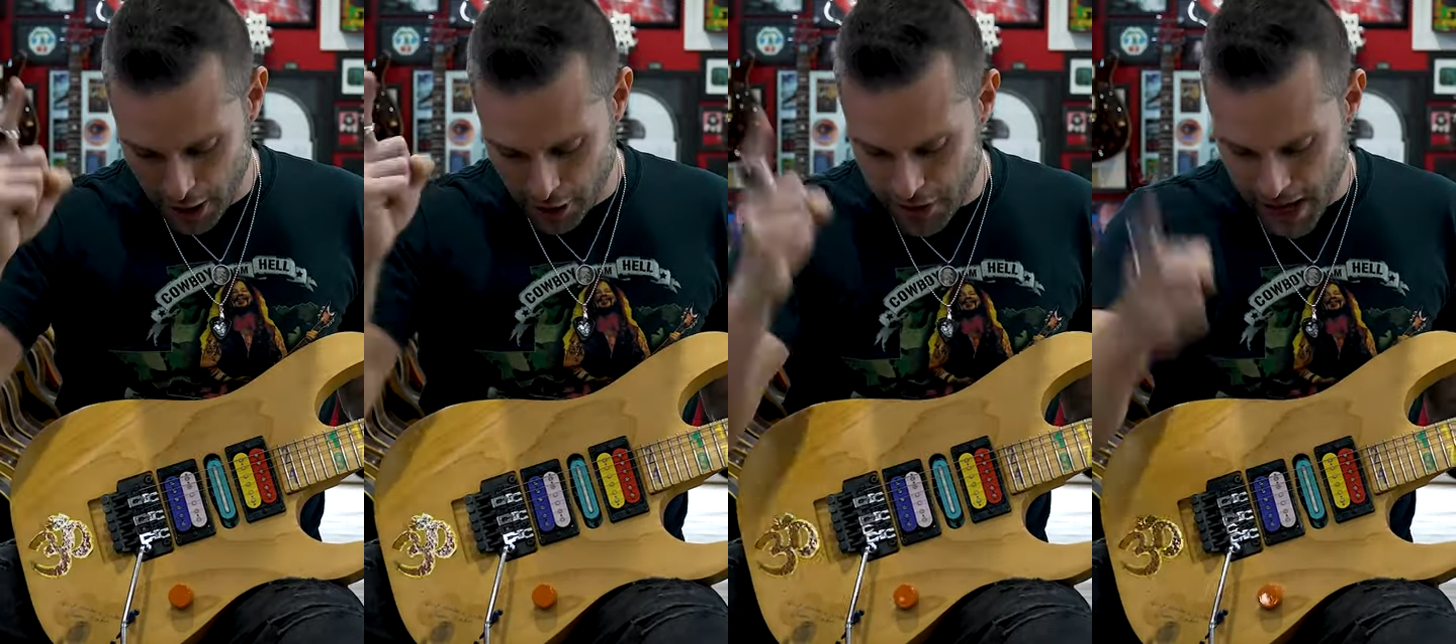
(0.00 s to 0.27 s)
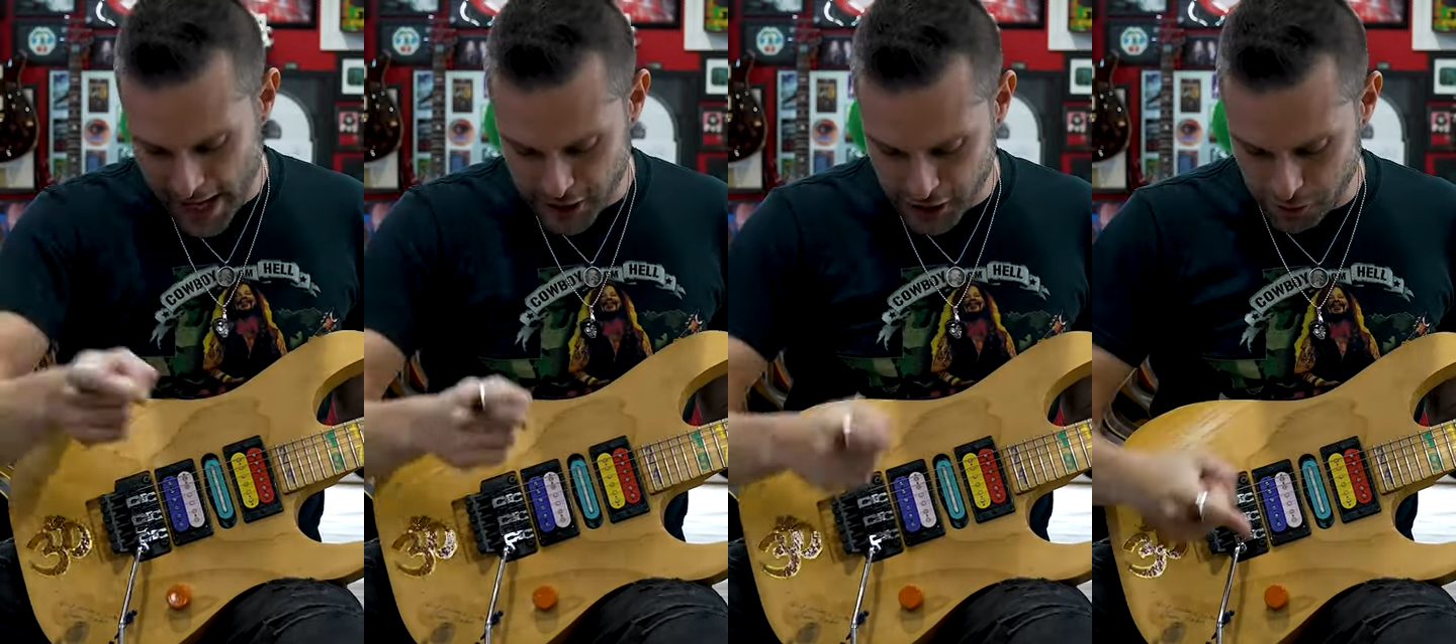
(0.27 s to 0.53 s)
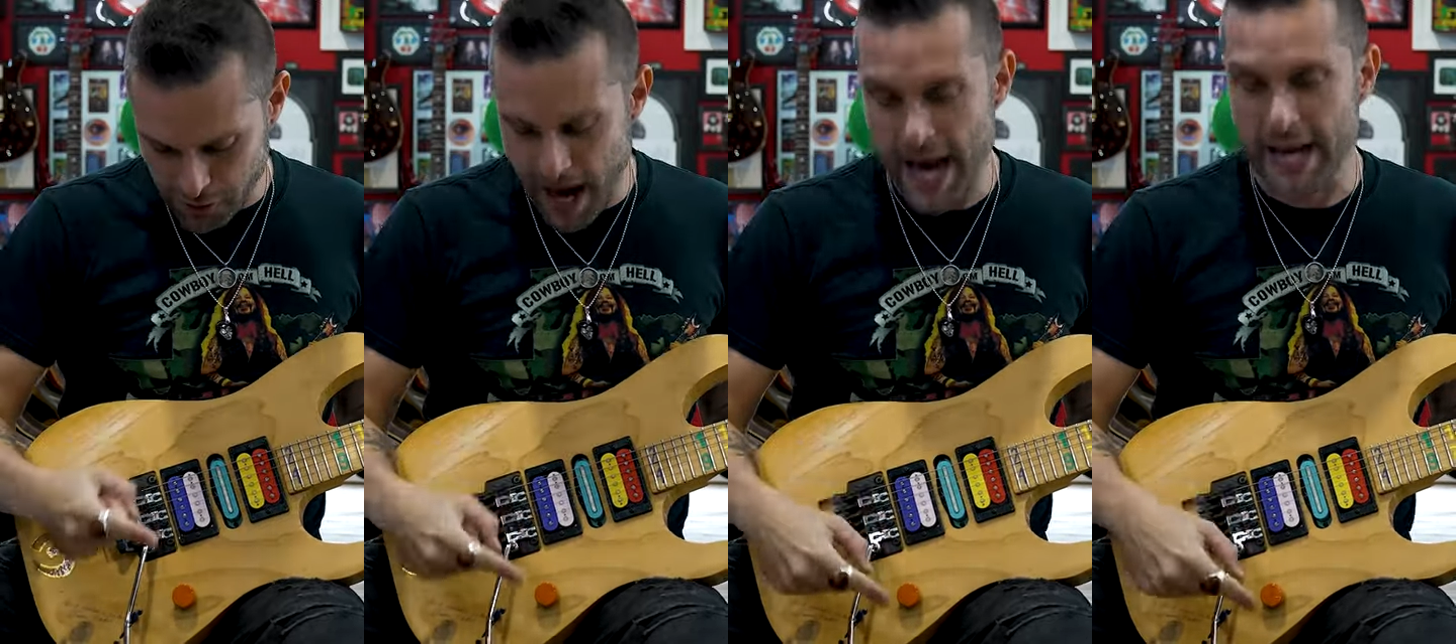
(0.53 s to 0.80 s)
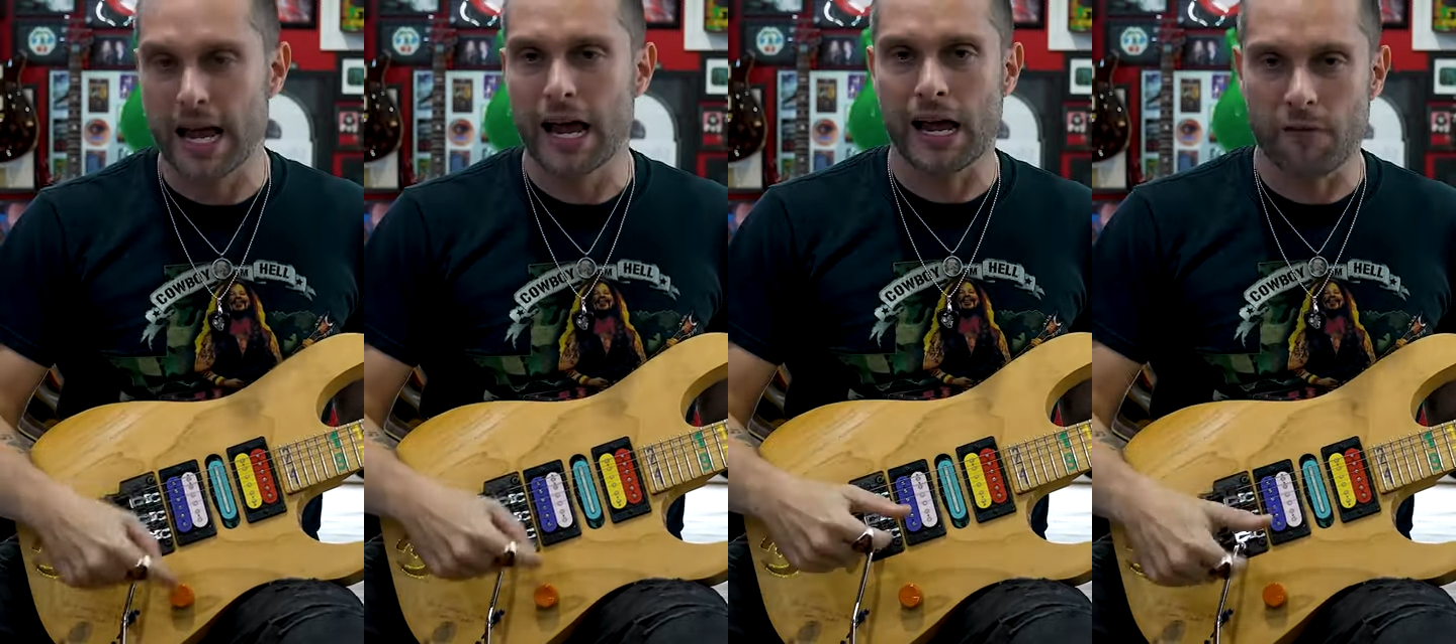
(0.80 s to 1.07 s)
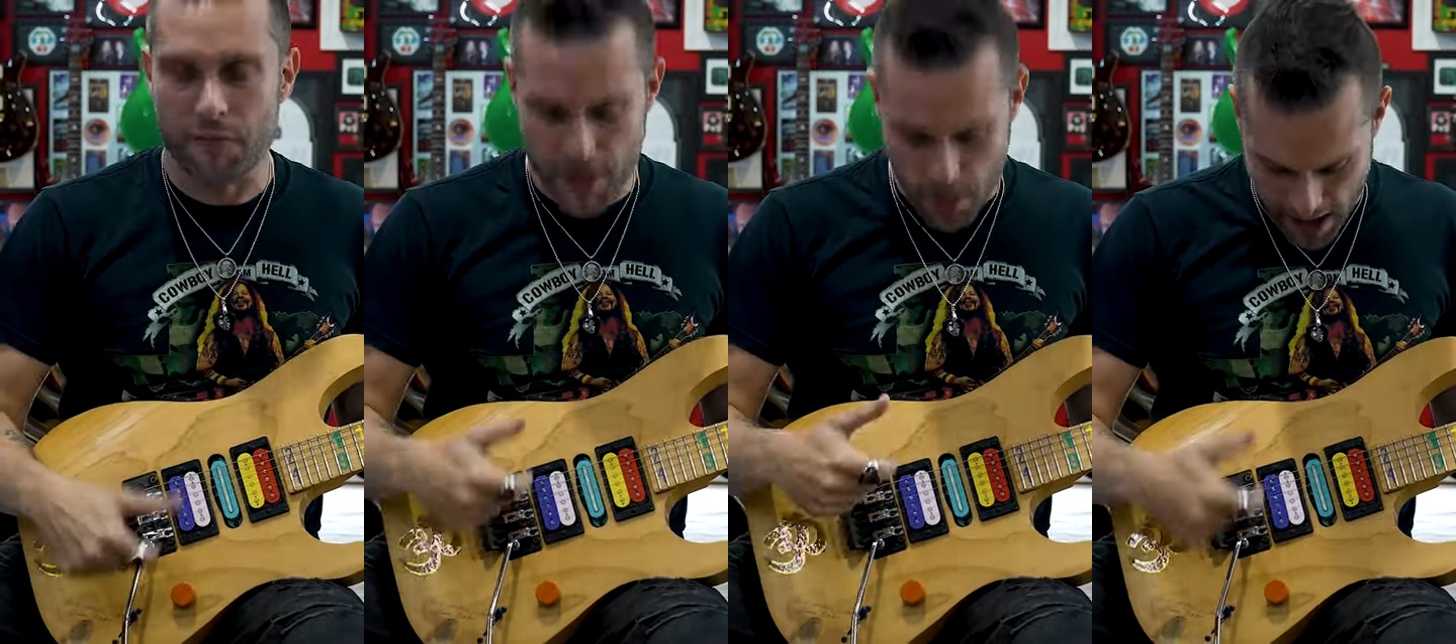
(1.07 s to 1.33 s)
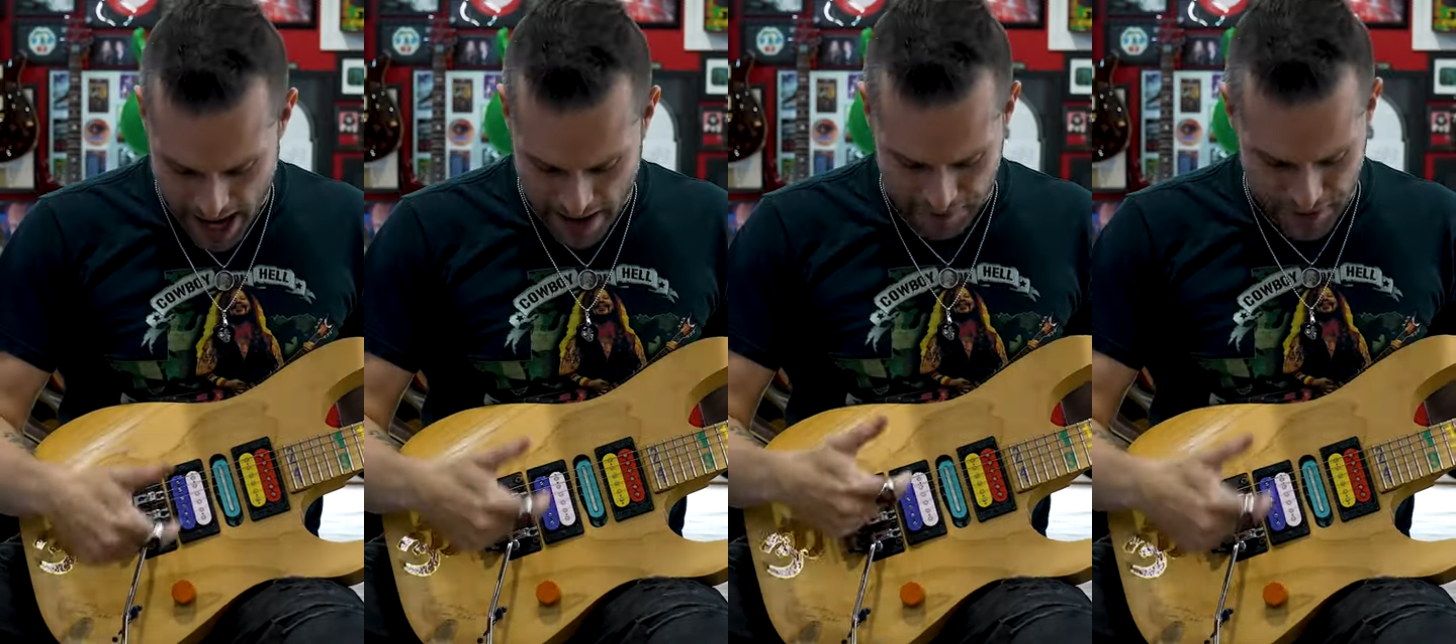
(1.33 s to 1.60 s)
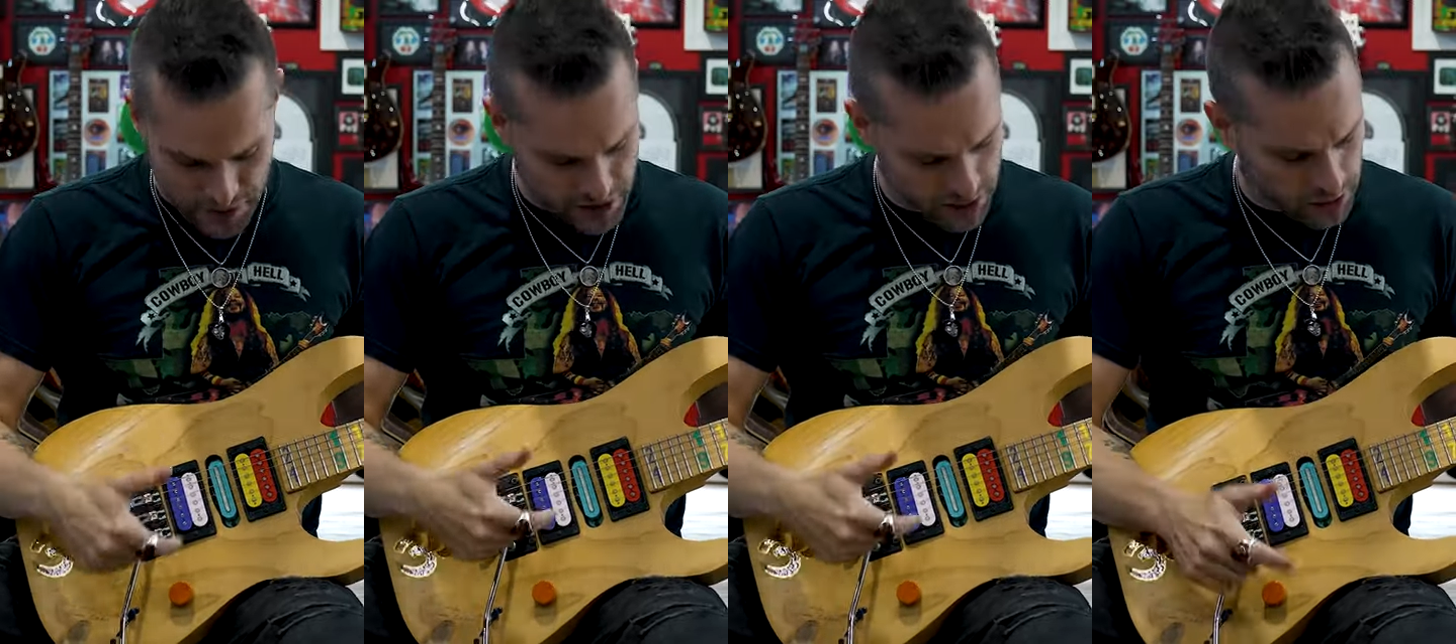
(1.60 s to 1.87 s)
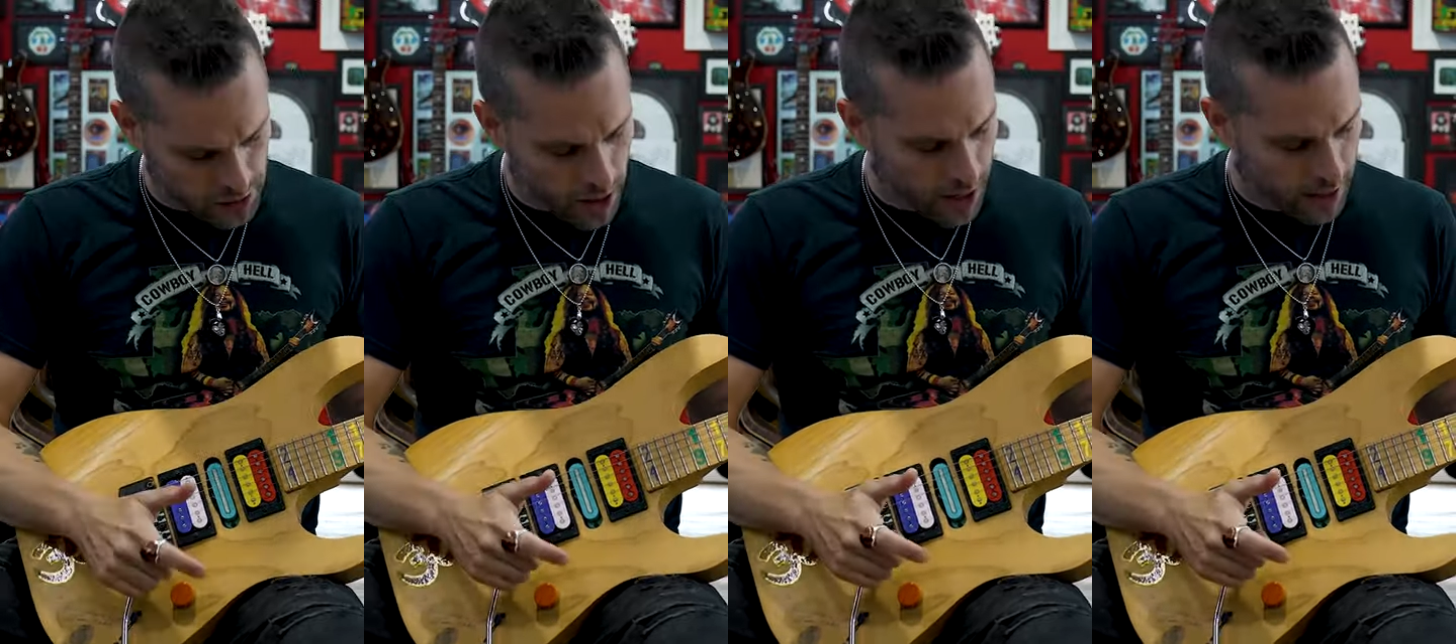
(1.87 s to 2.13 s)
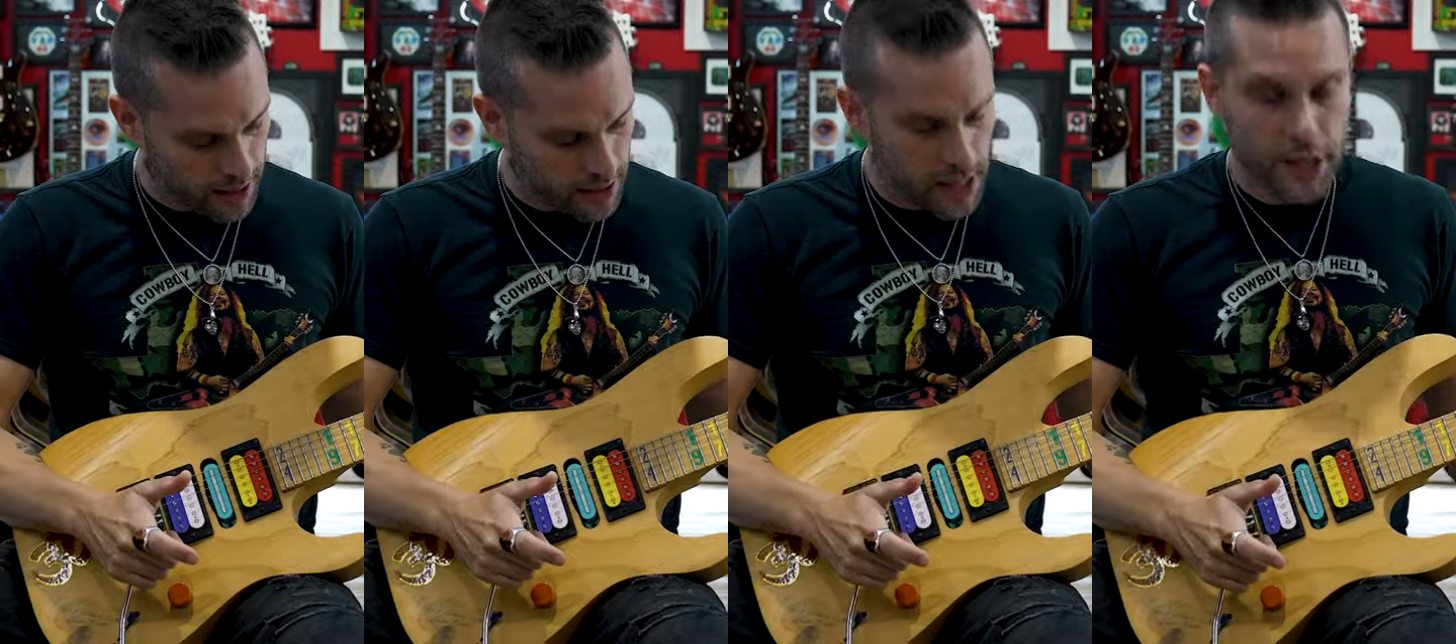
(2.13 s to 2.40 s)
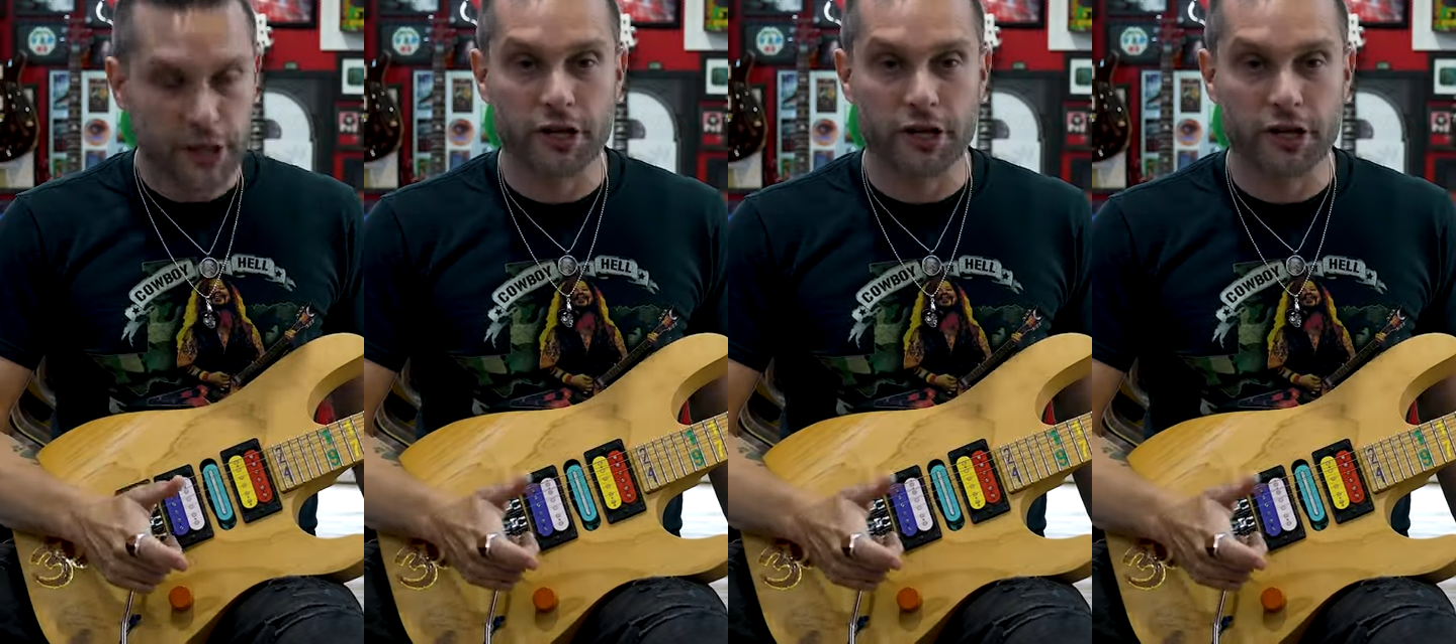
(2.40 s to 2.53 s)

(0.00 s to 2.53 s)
They shred. If you have this guitar,